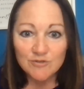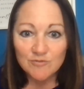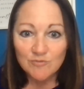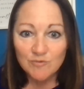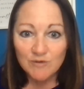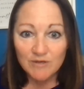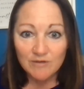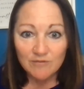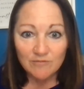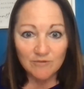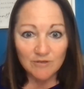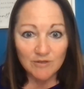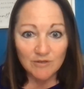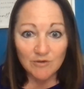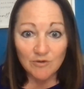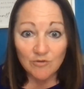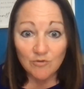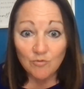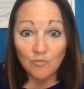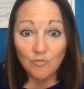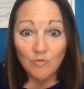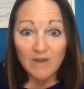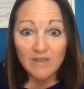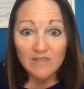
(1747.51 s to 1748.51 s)
The
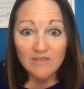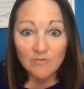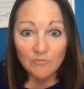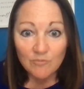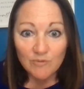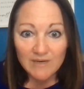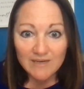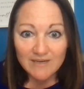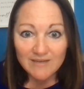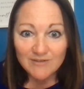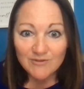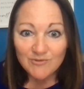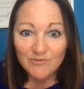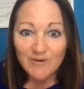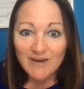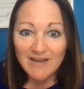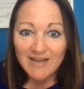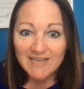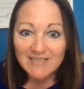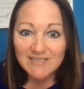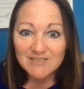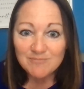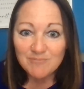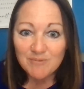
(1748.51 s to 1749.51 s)
way that we
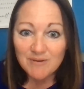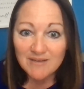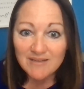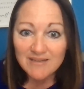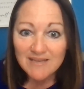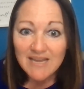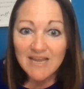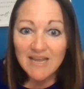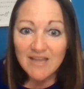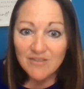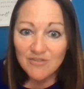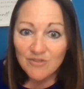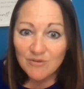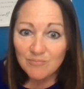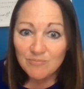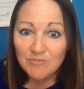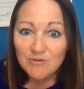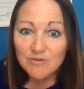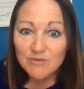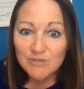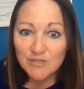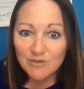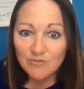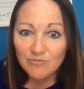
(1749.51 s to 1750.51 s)
interact, but the
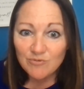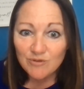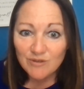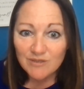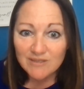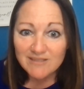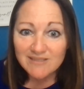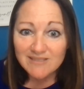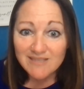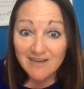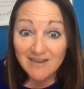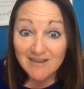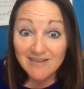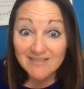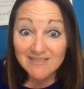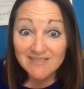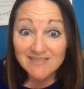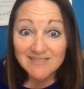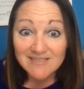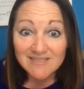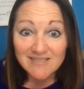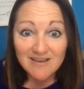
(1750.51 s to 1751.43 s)
music really does.